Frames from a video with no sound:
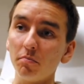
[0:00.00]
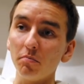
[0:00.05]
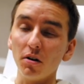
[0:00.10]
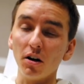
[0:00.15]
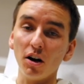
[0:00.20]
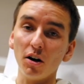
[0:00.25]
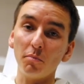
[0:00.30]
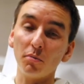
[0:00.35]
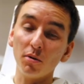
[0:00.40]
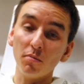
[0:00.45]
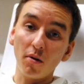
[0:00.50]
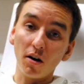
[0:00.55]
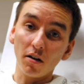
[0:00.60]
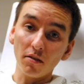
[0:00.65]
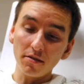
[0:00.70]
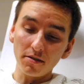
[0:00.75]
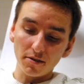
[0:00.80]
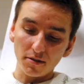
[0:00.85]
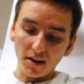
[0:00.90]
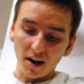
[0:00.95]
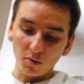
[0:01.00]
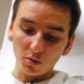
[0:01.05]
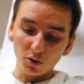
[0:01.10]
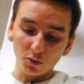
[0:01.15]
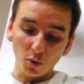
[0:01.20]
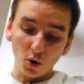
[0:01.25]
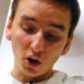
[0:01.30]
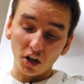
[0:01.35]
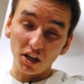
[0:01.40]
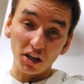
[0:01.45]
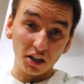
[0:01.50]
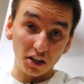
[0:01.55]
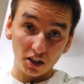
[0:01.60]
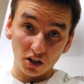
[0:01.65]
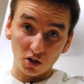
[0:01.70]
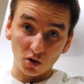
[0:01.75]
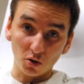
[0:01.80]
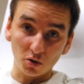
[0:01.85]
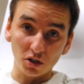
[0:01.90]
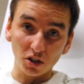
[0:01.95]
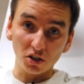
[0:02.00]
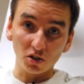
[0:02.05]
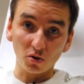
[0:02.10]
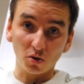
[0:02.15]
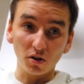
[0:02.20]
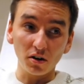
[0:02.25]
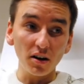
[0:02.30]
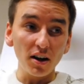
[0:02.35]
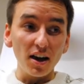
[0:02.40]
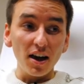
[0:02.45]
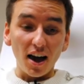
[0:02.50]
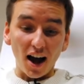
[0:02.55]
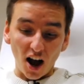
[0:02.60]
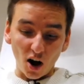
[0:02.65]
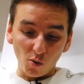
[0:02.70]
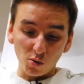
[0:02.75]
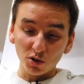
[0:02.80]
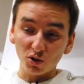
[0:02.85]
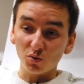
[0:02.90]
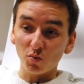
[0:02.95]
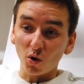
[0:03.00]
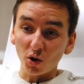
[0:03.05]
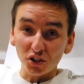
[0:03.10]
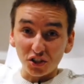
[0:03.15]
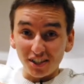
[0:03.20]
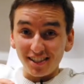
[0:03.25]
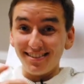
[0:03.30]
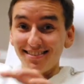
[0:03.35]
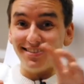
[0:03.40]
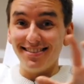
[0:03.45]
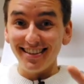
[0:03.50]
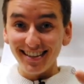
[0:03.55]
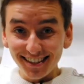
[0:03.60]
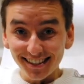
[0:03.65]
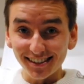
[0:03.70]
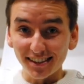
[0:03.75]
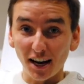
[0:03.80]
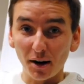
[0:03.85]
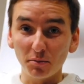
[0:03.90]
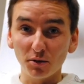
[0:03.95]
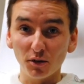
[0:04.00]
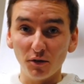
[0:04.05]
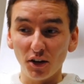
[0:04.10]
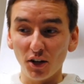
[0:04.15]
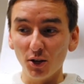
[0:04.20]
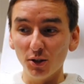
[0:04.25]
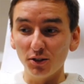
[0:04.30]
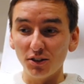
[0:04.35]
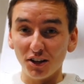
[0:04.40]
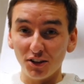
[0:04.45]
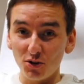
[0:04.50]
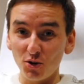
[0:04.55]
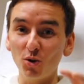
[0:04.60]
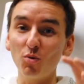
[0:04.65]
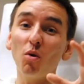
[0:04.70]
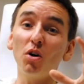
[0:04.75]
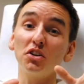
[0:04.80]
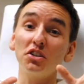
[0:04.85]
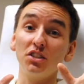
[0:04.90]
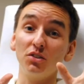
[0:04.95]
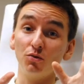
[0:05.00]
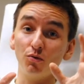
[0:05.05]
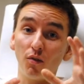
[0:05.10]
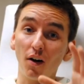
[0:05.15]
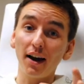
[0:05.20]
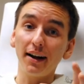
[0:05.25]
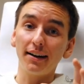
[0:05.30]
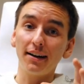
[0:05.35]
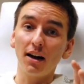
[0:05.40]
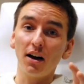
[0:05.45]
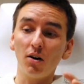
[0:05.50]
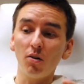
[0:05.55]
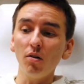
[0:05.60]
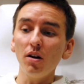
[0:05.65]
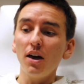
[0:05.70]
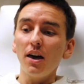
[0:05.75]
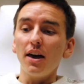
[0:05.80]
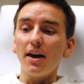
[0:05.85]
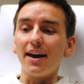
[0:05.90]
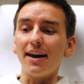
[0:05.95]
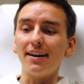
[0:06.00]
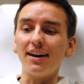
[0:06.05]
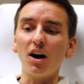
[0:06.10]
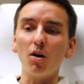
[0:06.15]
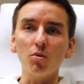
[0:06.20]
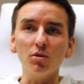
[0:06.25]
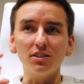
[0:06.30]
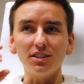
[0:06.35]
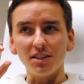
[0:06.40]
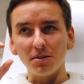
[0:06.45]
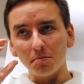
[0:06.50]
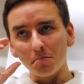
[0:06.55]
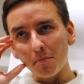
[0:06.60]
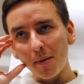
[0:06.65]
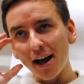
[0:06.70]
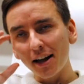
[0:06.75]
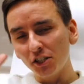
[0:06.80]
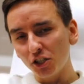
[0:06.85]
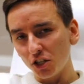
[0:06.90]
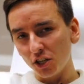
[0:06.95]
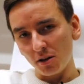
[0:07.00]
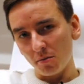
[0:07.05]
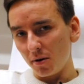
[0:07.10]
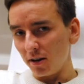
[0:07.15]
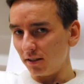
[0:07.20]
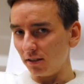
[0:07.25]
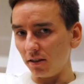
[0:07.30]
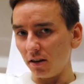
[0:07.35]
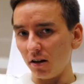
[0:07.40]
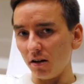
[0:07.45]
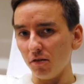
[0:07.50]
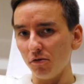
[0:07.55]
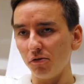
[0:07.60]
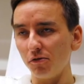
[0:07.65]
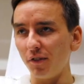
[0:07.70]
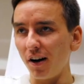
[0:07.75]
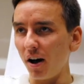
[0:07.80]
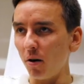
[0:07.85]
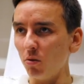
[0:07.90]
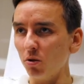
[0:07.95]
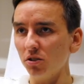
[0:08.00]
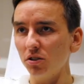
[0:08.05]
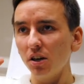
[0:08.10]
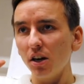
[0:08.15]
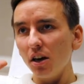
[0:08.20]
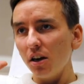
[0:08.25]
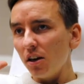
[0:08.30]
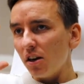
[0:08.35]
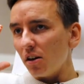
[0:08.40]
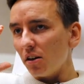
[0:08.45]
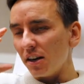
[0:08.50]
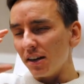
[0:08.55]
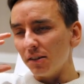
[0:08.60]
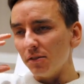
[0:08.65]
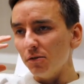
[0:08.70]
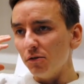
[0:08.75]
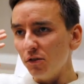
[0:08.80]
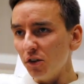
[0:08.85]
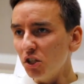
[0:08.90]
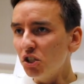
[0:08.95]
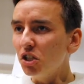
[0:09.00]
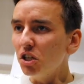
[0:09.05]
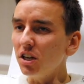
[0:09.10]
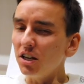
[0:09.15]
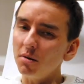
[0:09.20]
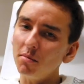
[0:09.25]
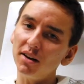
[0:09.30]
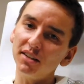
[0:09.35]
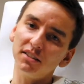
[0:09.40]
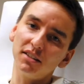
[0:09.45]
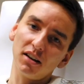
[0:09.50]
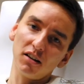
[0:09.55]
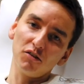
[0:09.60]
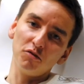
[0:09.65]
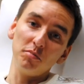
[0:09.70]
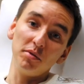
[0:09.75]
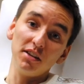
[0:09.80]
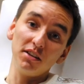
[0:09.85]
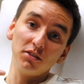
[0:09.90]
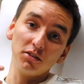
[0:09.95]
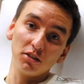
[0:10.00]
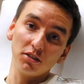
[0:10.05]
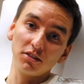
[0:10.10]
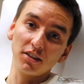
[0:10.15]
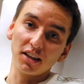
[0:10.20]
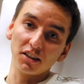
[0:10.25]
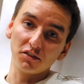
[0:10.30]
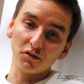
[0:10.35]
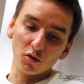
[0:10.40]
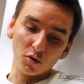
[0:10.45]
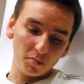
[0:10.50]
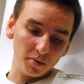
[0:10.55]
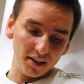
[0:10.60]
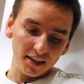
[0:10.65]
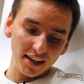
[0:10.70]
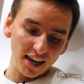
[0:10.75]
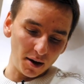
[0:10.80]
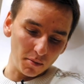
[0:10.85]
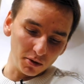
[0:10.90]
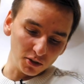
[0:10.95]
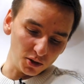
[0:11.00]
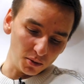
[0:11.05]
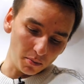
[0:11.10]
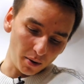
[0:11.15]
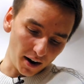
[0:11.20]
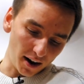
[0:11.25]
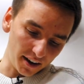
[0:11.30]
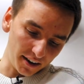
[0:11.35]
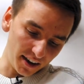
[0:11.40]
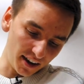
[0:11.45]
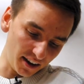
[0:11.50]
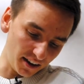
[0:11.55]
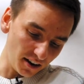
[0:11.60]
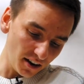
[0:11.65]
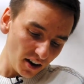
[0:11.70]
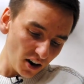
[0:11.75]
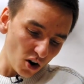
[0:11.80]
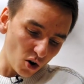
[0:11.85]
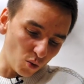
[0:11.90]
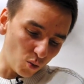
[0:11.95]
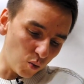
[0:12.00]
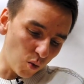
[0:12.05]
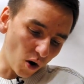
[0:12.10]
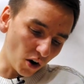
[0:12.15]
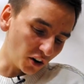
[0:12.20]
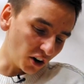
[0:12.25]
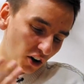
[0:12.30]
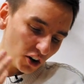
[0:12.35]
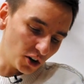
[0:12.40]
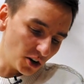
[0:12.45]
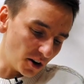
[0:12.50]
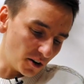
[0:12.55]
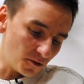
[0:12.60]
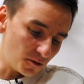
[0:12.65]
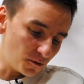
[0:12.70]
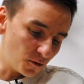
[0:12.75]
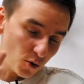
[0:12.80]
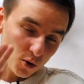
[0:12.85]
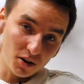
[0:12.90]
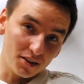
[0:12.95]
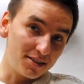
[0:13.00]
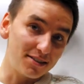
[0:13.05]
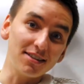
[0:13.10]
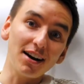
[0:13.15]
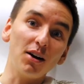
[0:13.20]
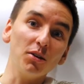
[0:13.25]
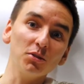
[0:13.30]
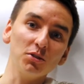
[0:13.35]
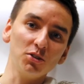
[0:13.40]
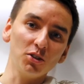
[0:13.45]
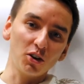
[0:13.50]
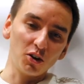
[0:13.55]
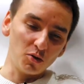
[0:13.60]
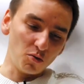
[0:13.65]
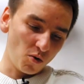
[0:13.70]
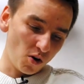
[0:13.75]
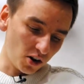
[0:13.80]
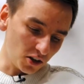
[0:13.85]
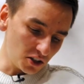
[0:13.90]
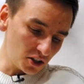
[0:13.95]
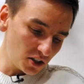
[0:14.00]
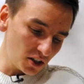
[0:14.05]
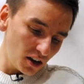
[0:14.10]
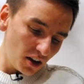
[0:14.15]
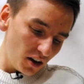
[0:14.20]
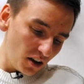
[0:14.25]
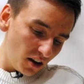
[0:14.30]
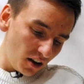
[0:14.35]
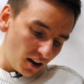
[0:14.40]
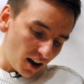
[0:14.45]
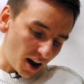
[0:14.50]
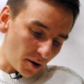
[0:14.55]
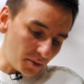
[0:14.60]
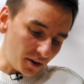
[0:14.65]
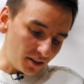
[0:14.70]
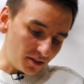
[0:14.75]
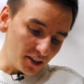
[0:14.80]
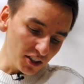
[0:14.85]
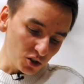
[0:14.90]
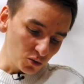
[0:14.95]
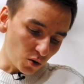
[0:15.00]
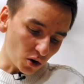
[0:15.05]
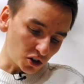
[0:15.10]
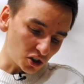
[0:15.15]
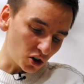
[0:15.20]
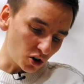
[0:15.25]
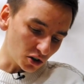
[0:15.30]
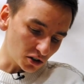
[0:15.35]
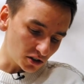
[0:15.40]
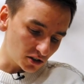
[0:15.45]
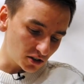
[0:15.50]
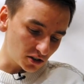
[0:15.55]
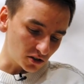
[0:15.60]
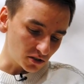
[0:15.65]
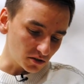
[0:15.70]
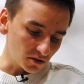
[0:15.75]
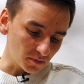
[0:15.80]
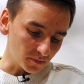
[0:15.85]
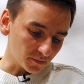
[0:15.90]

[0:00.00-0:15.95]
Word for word: uh, per month. I was working in a grocery store. I was watching these types of videos that you're watching right now, and I was imagining myself. I was envisioning myself being successful, being able to buy a $140,000 watch. I mean, this watch costs